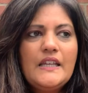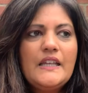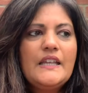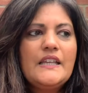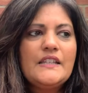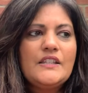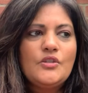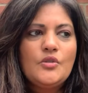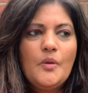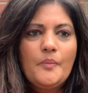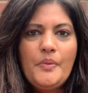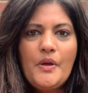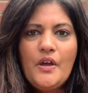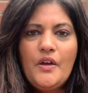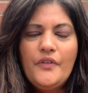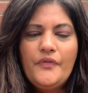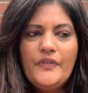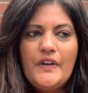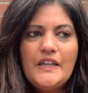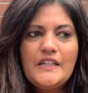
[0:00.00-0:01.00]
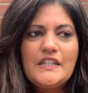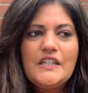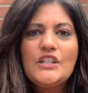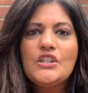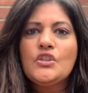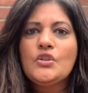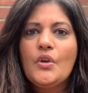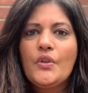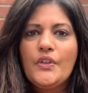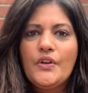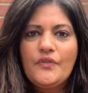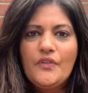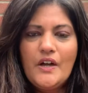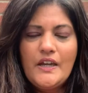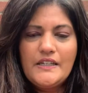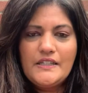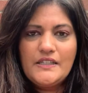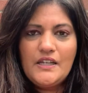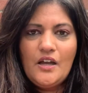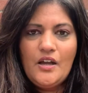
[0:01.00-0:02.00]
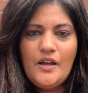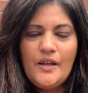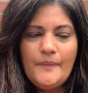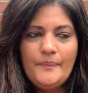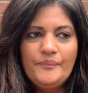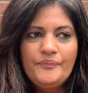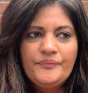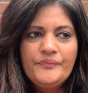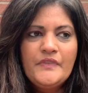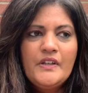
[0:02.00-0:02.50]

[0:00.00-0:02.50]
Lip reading: it's not perfect, it's not the right time,